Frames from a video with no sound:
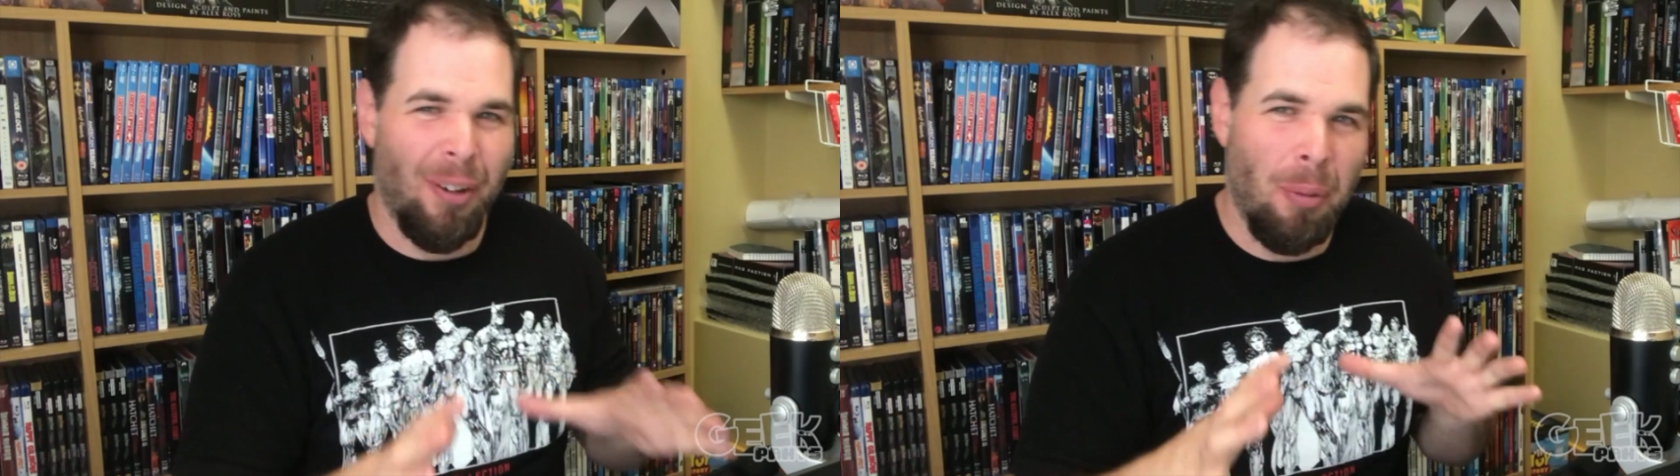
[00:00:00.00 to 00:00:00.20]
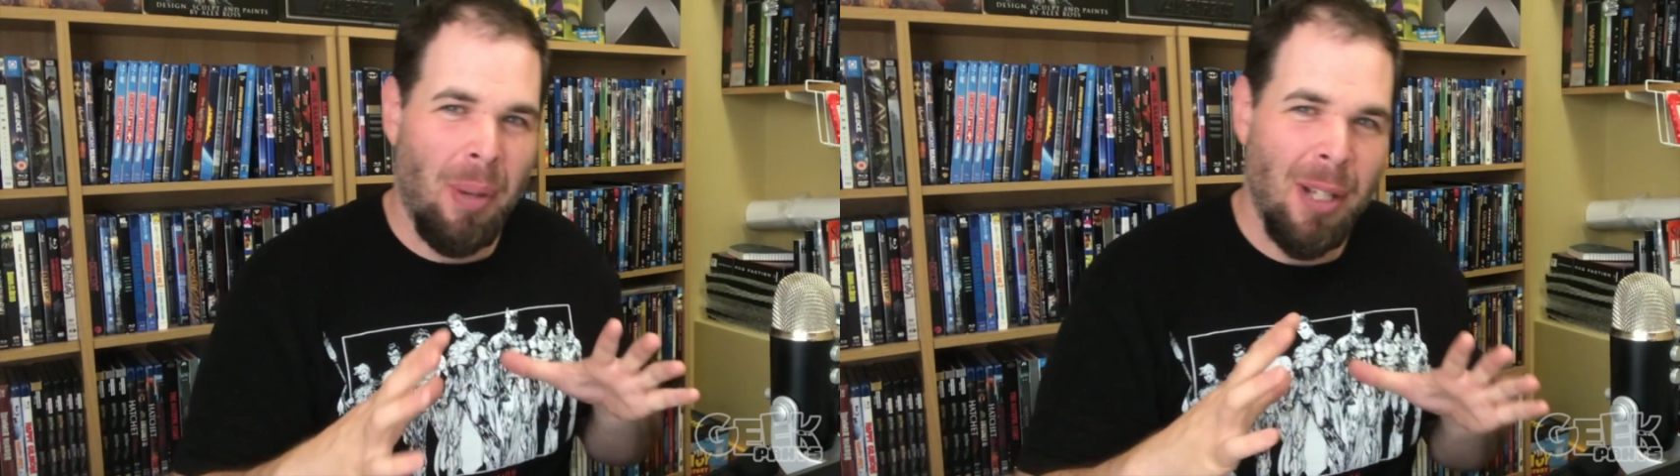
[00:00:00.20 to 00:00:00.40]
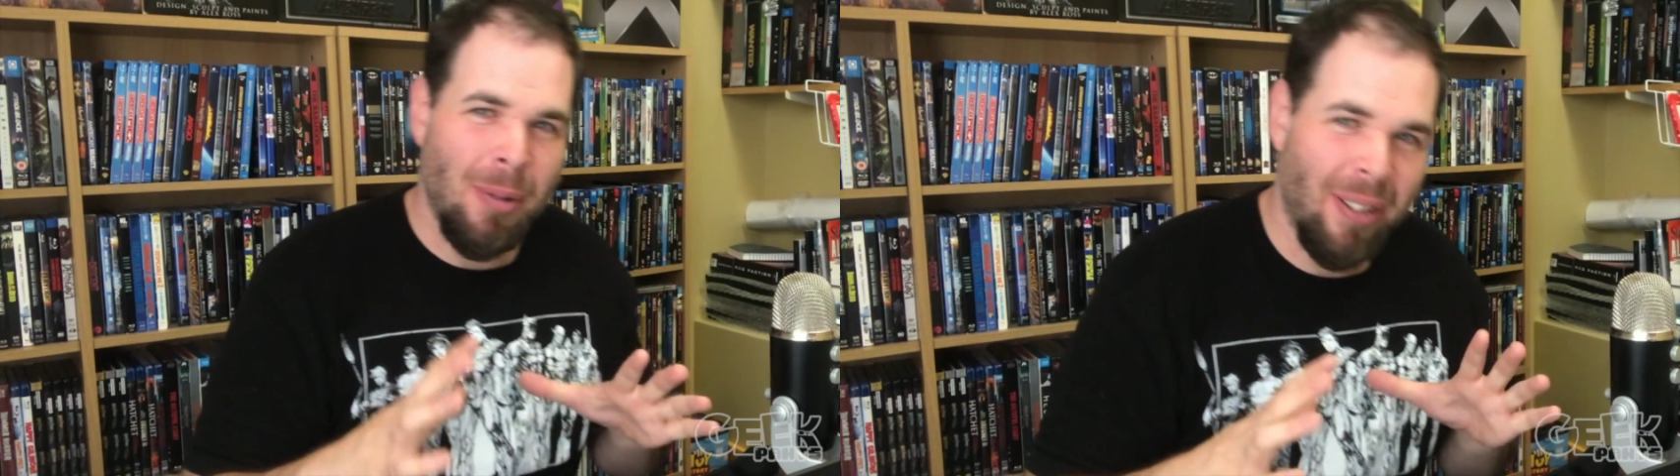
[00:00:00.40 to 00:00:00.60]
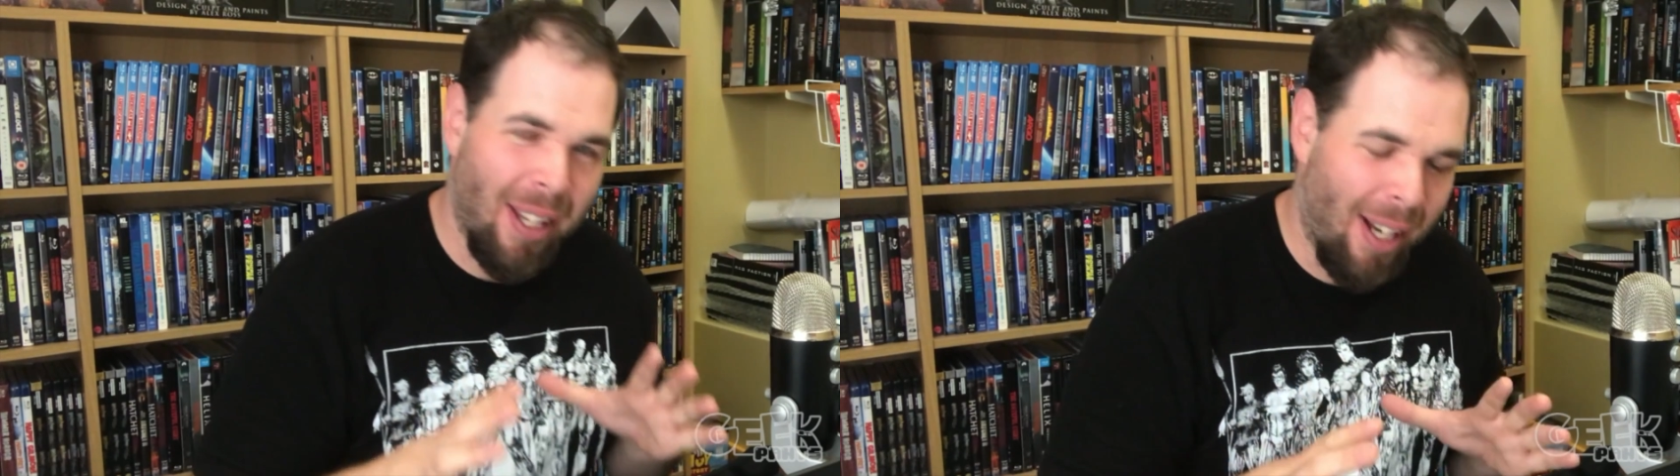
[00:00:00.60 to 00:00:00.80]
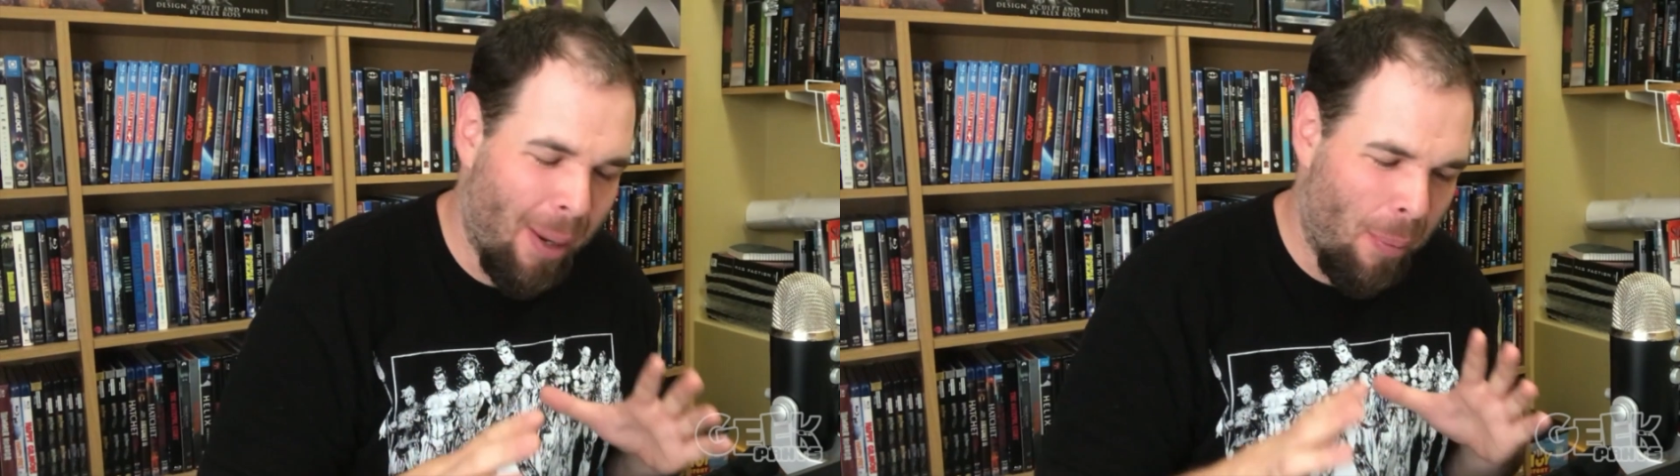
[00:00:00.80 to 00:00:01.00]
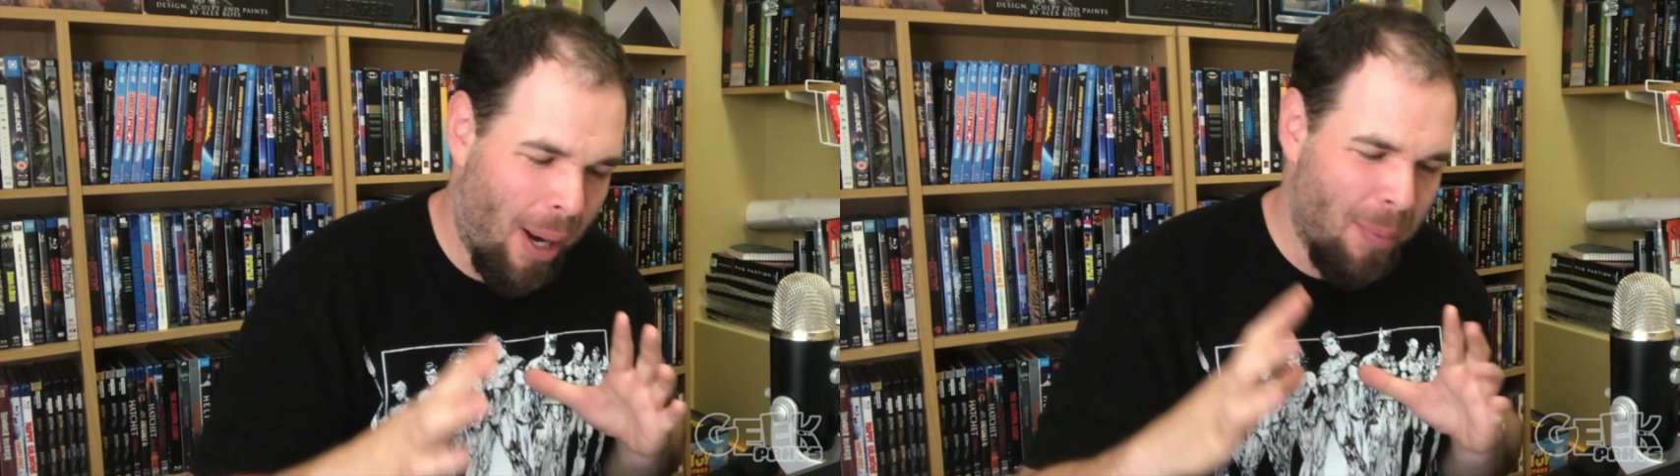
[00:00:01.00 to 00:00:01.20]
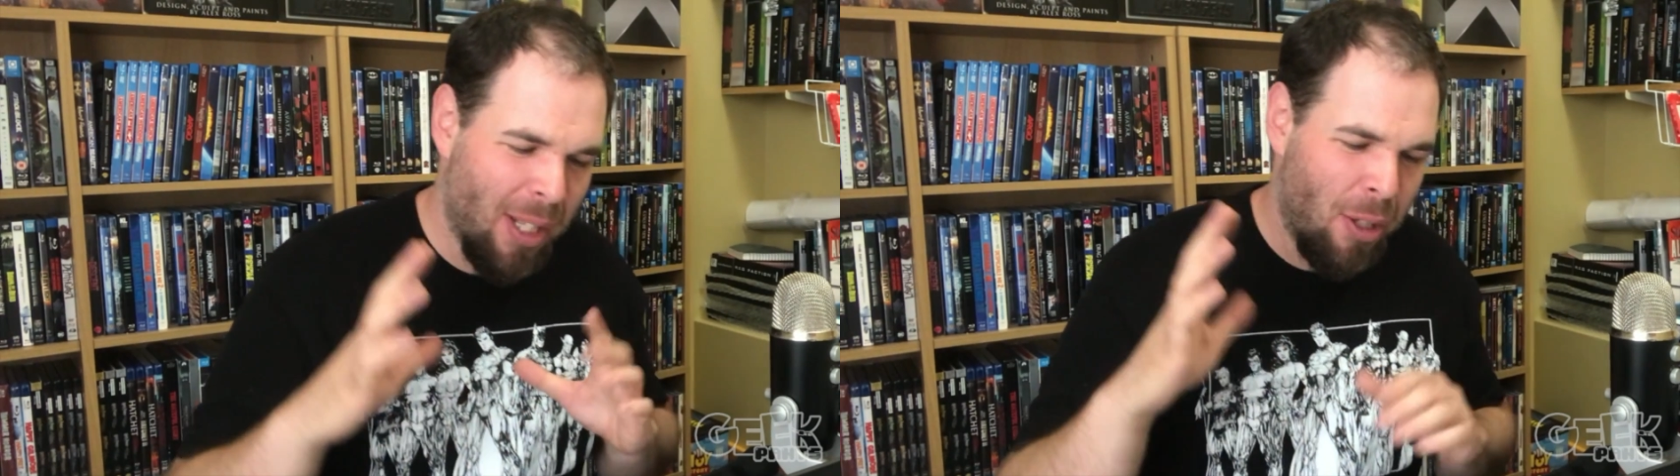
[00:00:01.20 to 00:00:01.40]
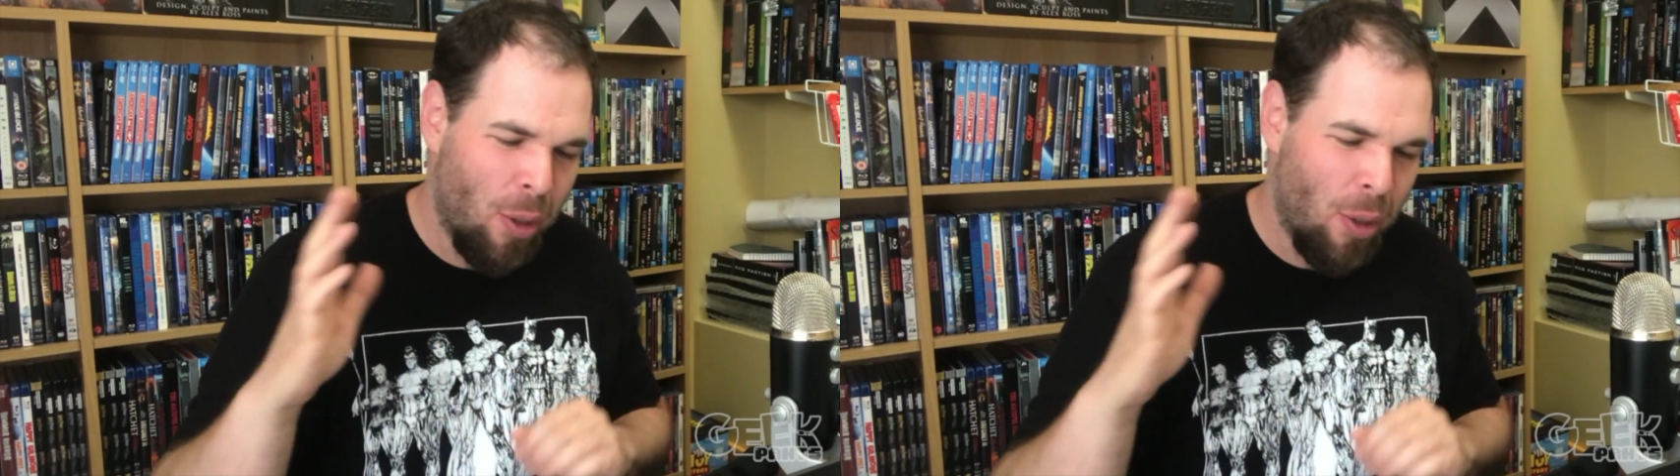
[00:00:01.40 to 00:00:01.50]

It reminds me, like, I, I was at